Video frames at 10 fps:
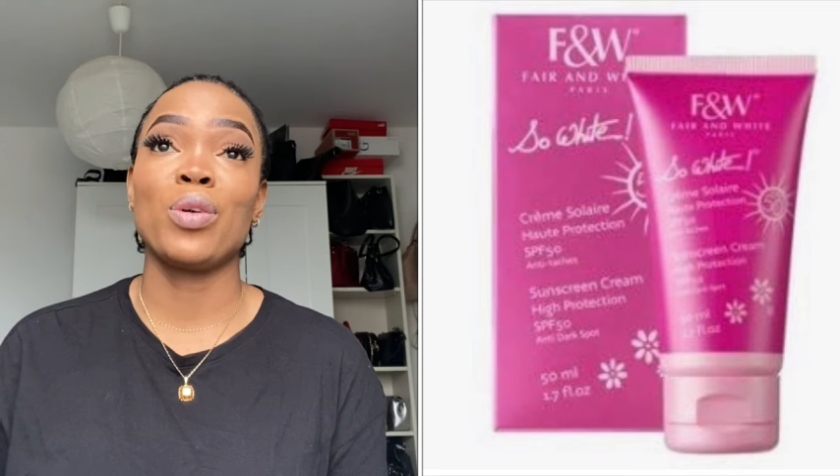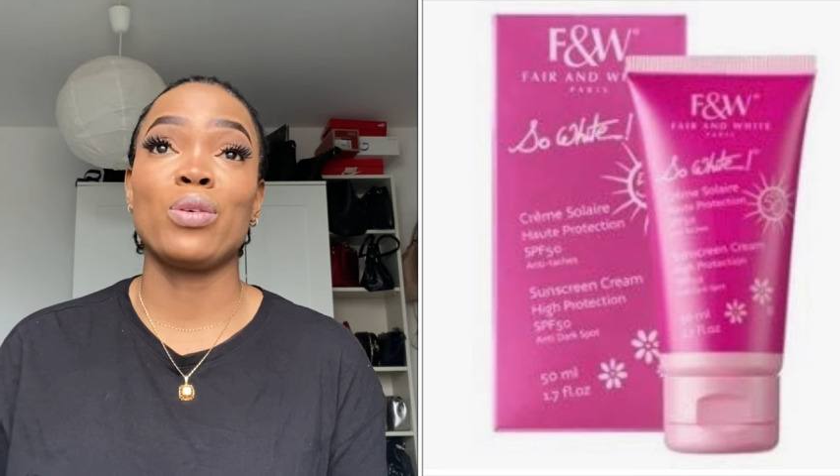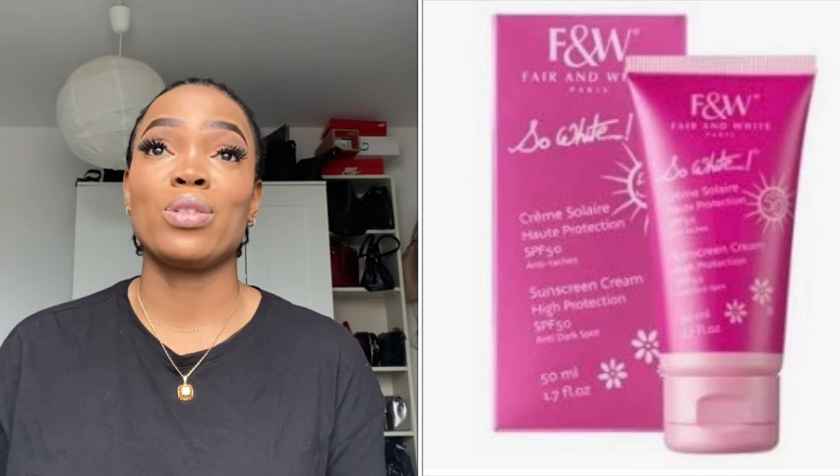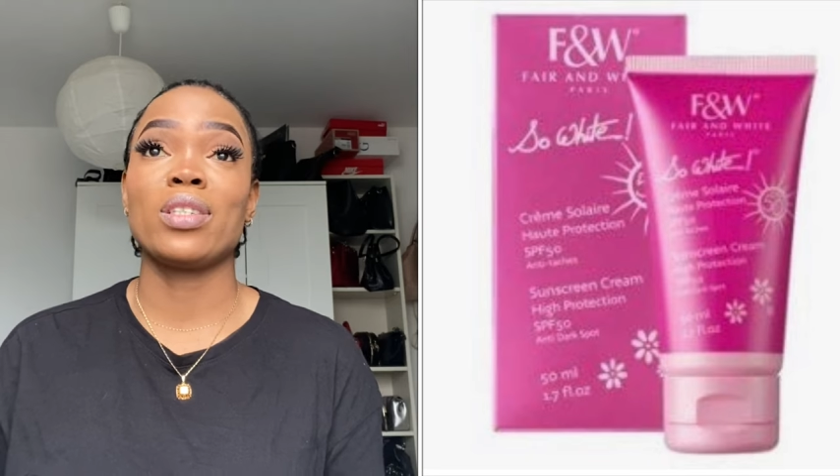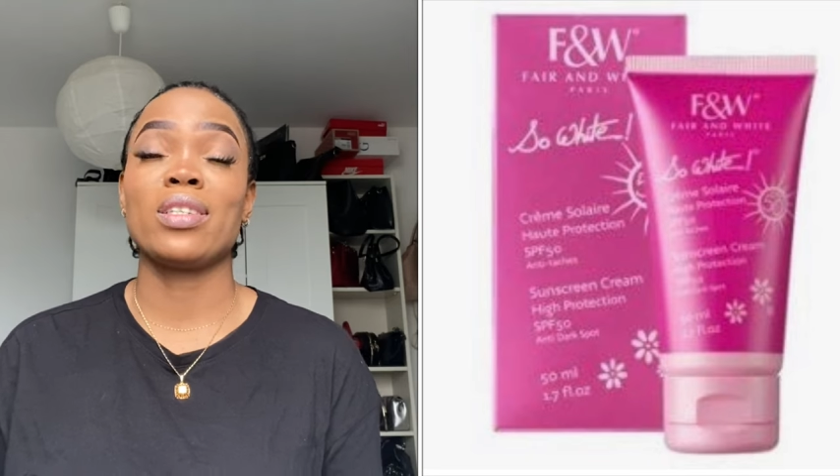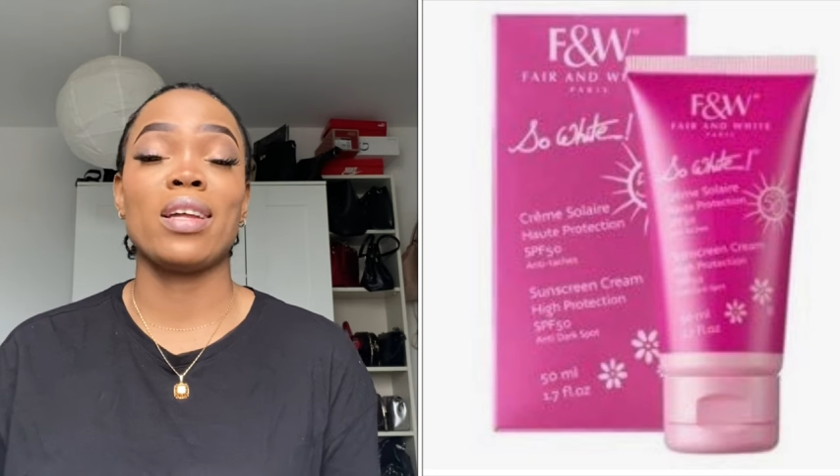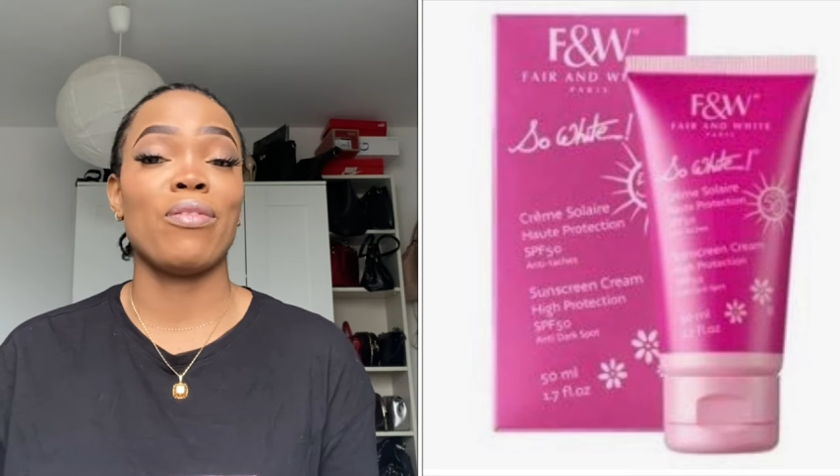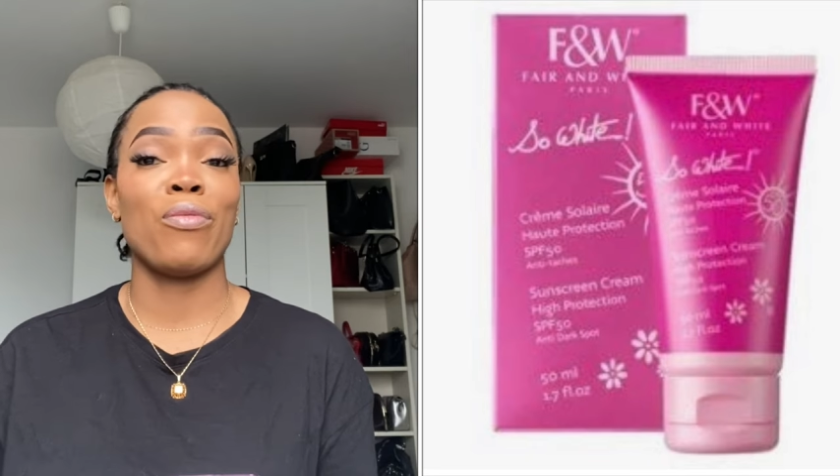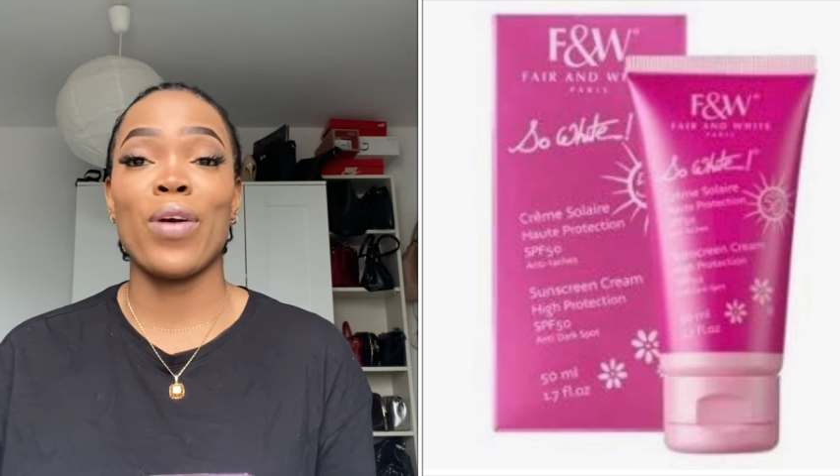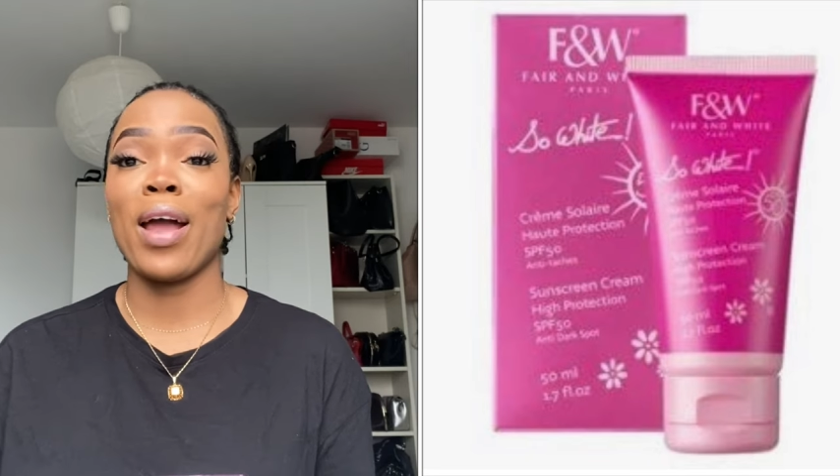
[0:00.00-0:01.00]
because
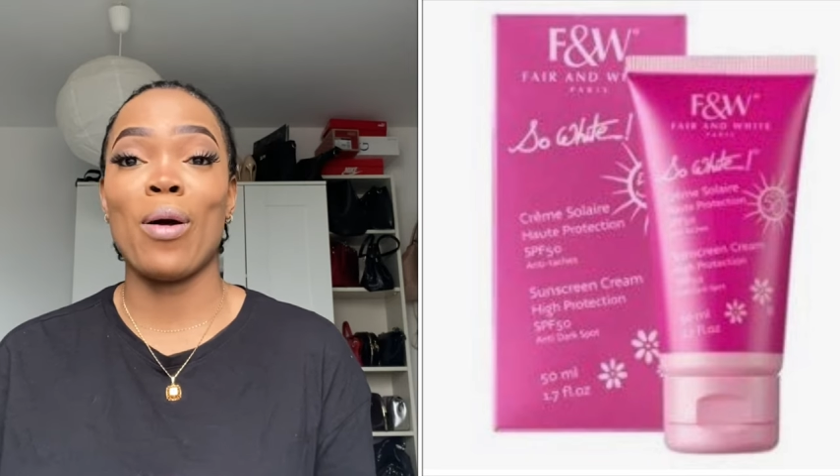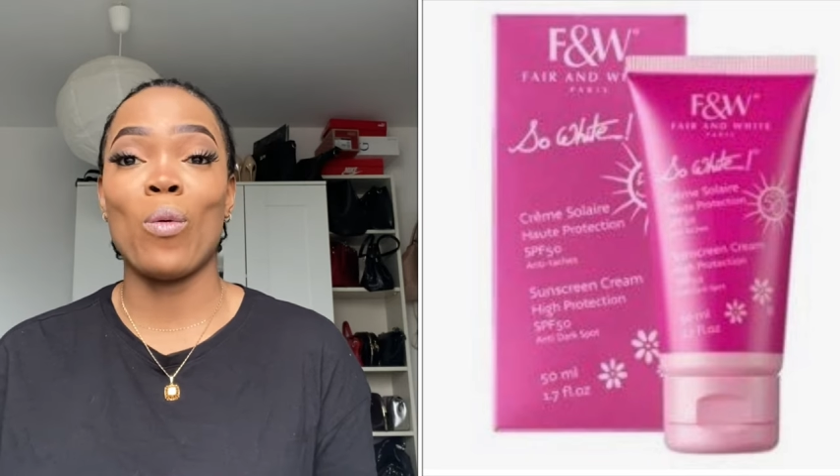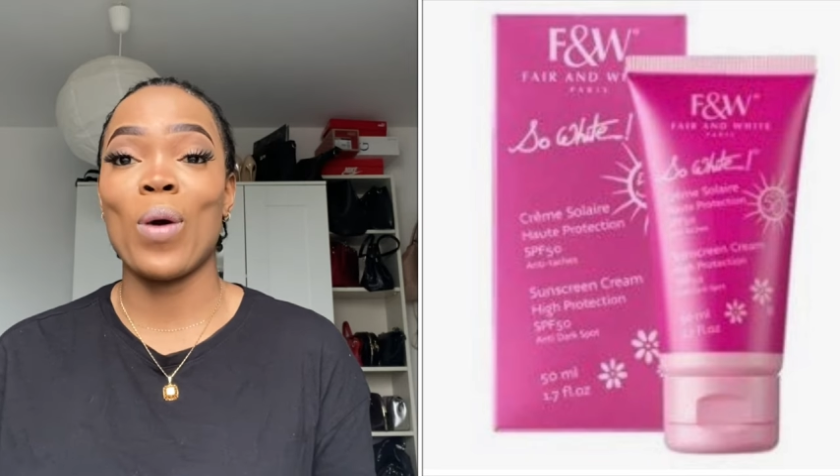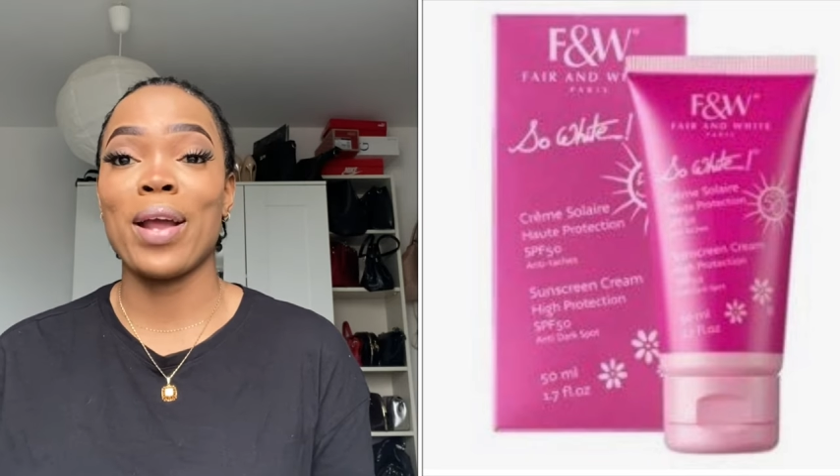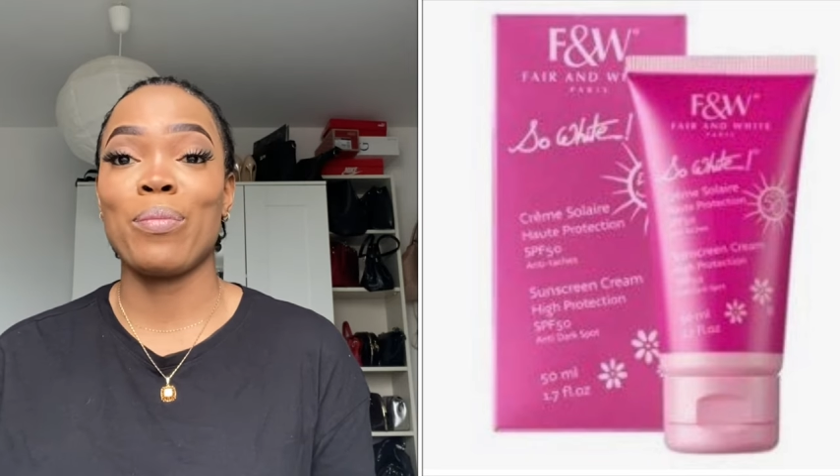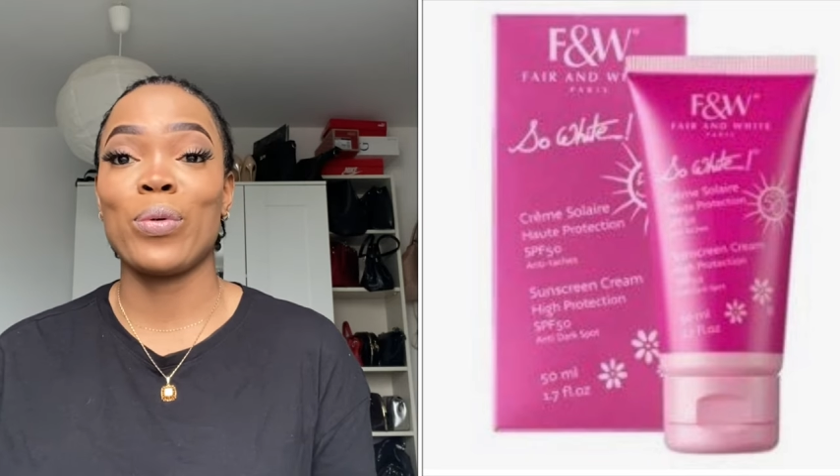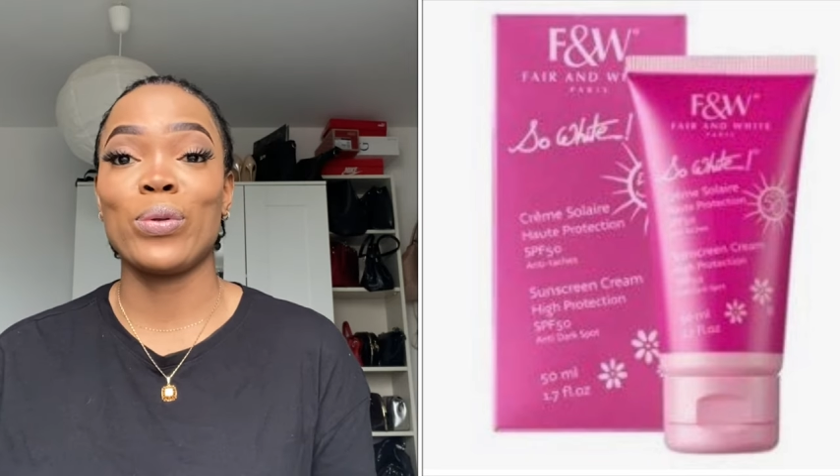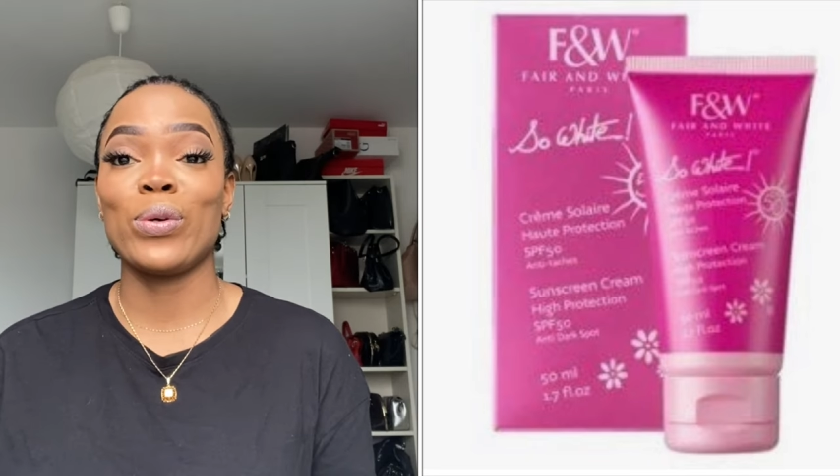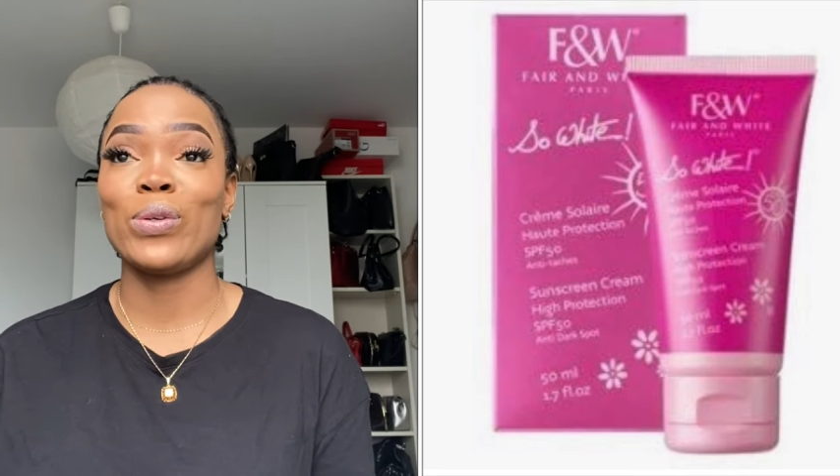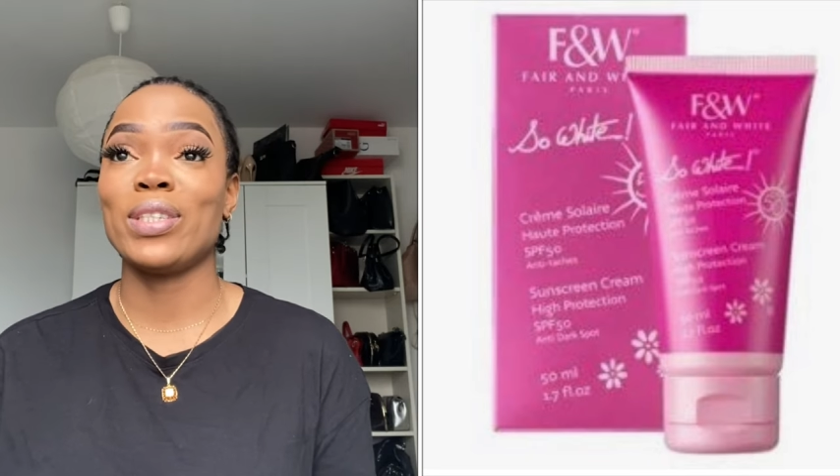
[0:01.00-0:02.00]
Fair and White
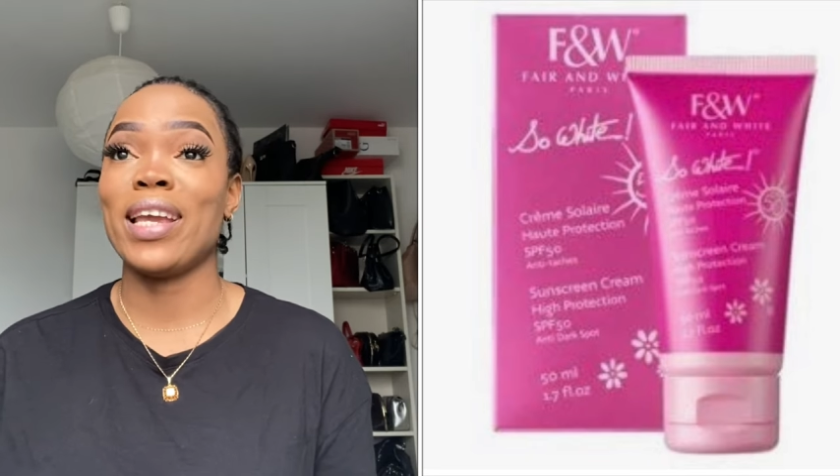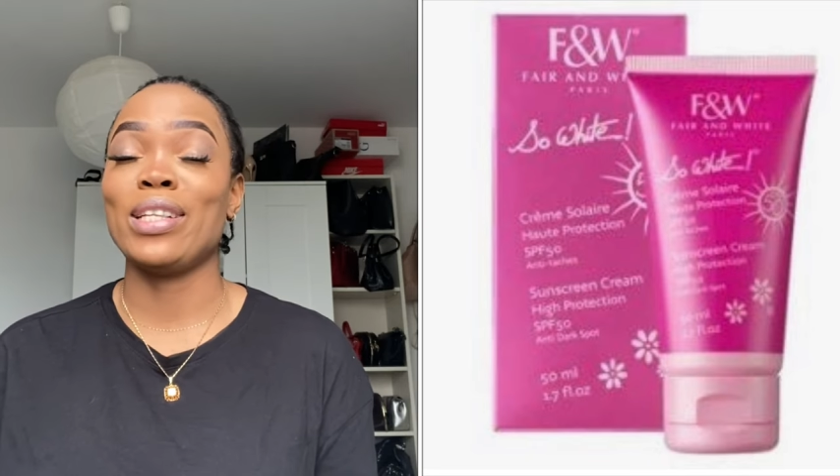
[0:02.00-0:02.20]
products